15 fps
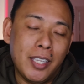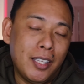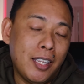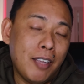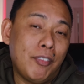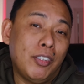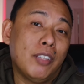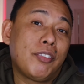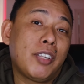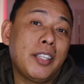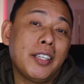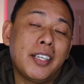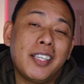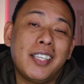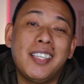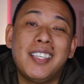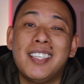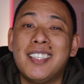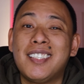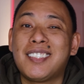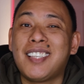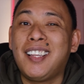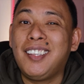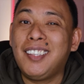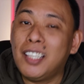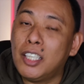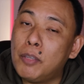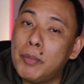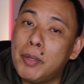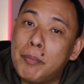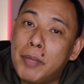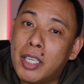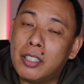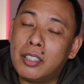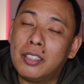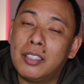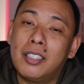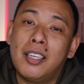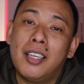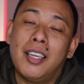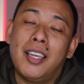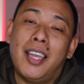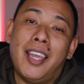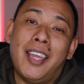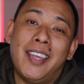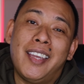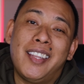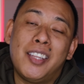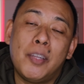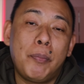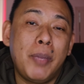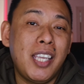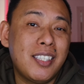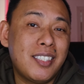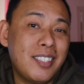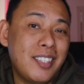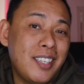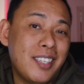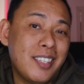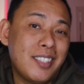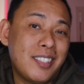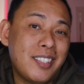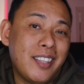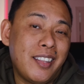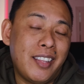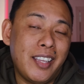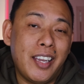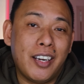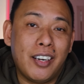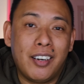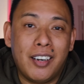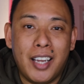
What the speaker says: level of clarity is a little bit better, and the bass is there.